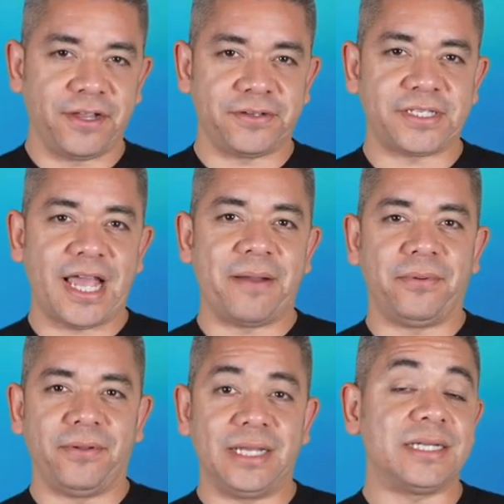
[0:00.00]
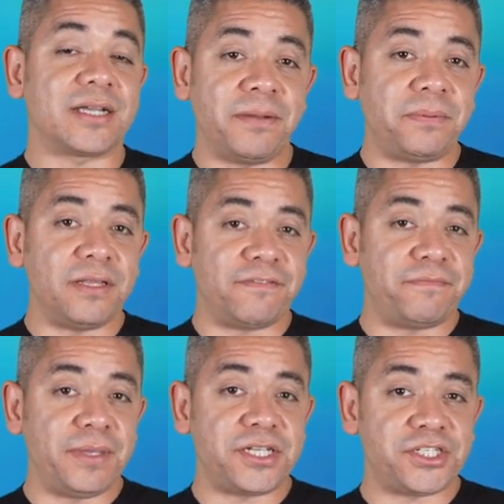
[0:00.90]
gears to Apple and a couple of
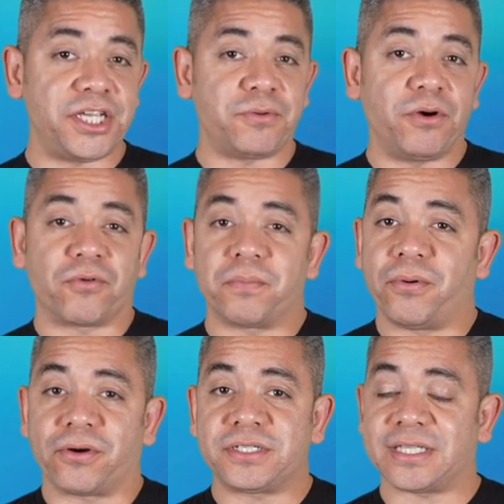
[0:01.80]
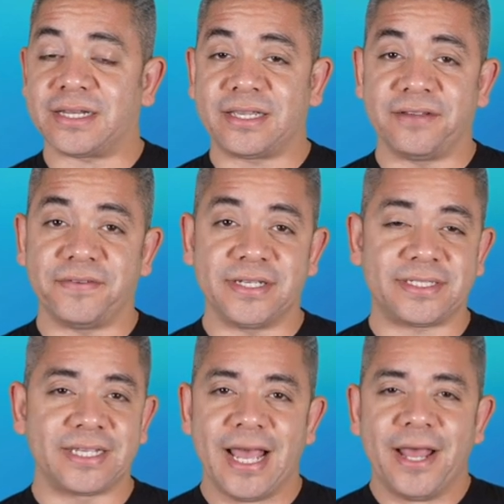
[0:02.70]
Ming Chi reports that give
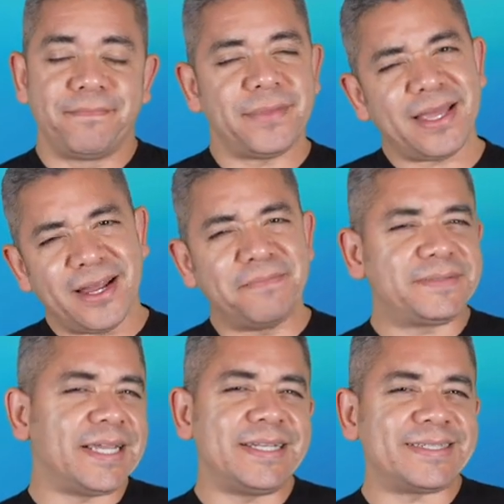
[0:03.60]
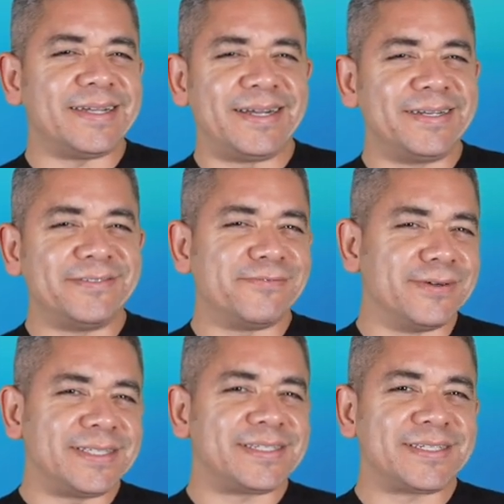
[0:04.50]
us an update on
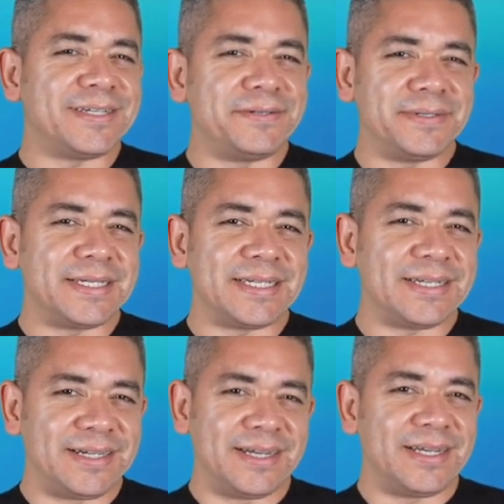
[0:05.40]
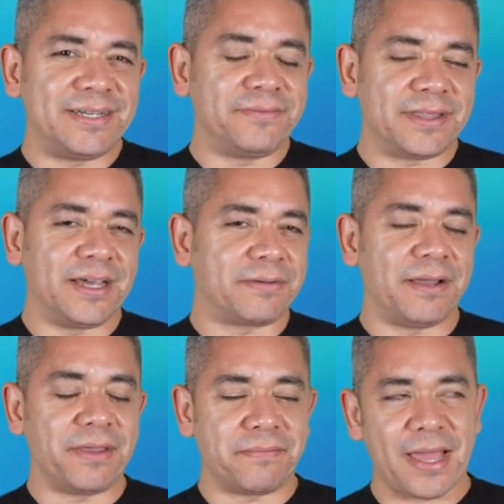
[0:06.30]
what's going on with
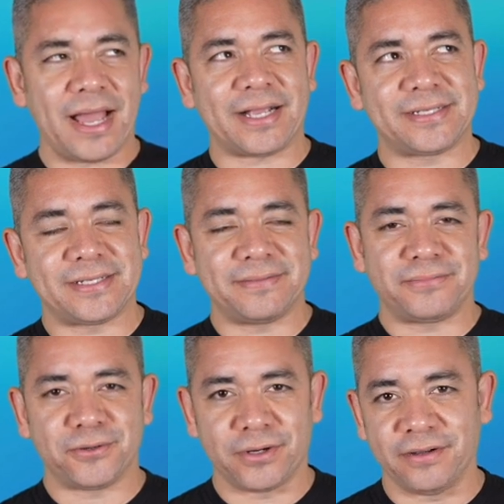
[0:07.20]
upcoming Macs, sort